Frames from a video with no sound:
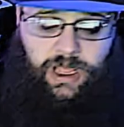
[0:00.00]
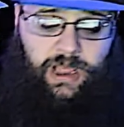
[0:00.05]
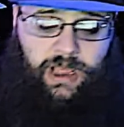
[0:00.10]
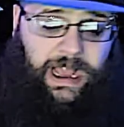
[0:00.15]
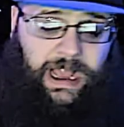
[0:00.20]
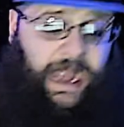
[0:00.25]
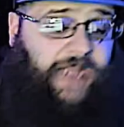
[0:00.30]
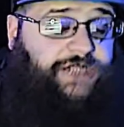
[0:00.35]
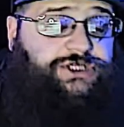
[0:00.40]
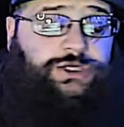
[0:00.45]

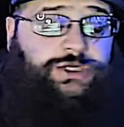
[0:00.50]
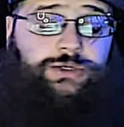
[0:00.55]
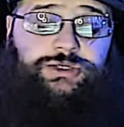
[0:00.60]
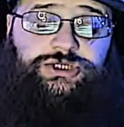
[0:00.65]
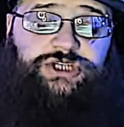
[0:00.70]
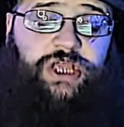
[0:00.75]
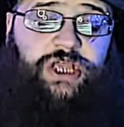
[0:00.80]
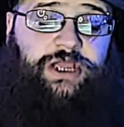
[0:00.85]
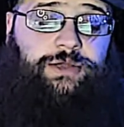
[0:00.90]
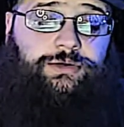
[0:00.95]
I chose
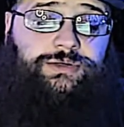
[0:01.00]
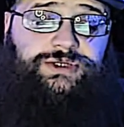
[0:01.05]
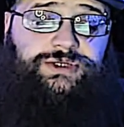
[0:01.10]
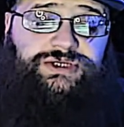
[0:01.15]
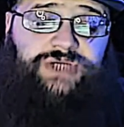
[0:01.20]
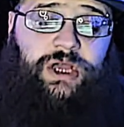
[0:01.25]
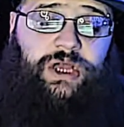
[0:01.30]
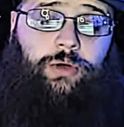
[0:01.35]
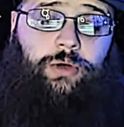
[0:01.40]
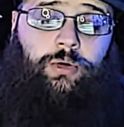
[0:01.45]
Jey
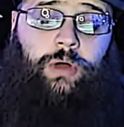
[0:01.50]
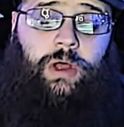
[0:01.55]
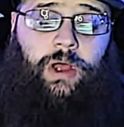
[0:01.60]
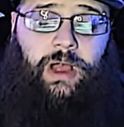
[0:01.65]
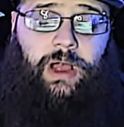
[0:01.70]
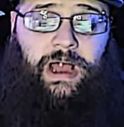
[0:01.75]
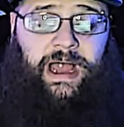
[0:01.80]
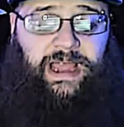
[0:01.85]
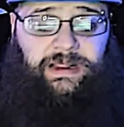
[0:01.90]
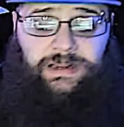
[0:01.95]
Uso.
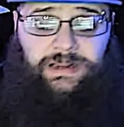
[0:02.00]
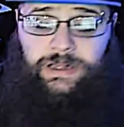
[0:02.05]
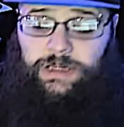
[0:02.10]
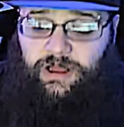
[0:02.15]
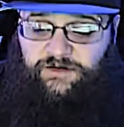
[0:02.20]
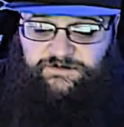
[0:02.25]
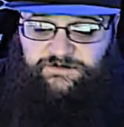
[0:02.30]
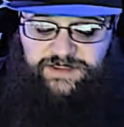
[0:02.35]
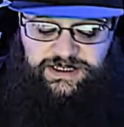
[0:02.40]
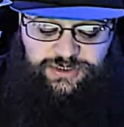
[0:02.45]
I
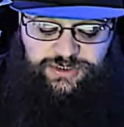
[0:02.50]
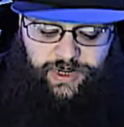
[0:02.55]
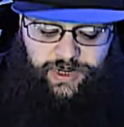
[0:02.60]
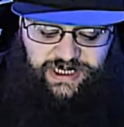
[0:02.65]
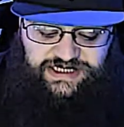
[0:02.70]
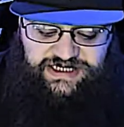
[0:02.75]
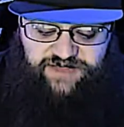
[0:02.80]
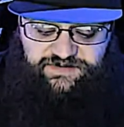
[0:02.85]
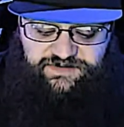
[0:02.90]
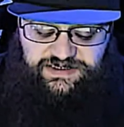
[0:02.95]
love the
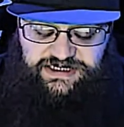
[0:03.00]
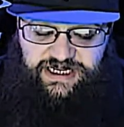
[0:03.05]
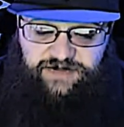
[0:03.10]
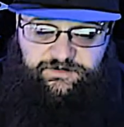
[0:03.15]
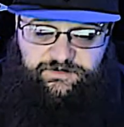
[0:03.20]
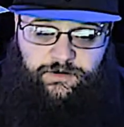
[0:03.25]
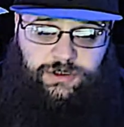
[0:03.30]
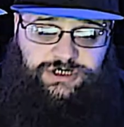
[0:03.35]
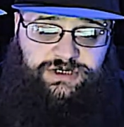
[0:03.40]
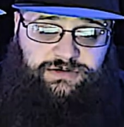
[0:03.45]
2017
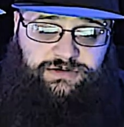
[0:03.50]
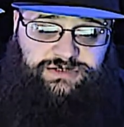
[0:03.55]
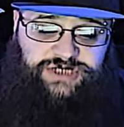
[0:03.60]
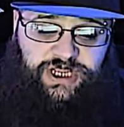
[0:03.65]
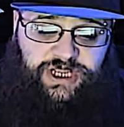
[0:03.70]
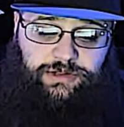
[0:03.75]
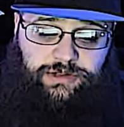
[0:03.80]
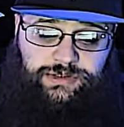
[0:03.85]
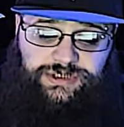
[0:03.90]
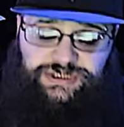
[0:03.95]
version of Jey
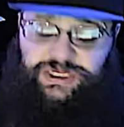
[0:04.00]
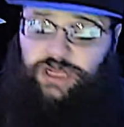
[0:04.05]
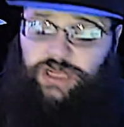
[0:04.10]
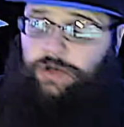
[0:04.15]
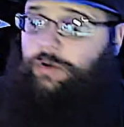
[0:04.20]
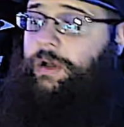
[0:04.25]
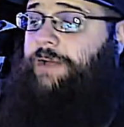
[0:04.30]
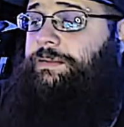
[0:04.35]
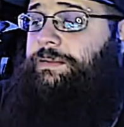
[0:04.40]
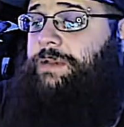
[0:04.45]

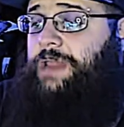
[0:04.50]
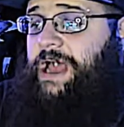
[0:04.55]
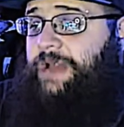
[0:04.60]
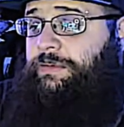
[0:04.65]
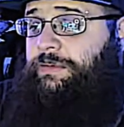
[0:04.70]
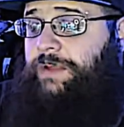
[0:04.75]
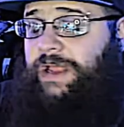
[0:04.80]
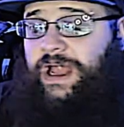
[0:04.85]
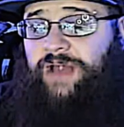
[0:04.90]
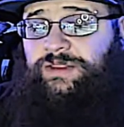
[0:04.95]
Uso. I'm glad
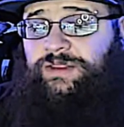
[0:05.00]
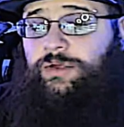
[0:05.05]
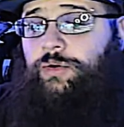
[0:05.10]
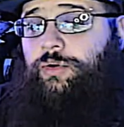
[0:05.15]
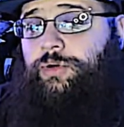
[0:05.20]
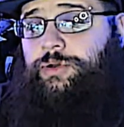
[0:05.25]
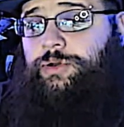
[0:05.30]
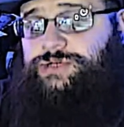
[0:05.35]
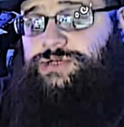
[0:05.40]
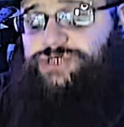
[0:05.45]
we got the
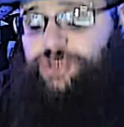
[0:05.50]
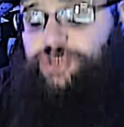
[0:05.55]
old Uso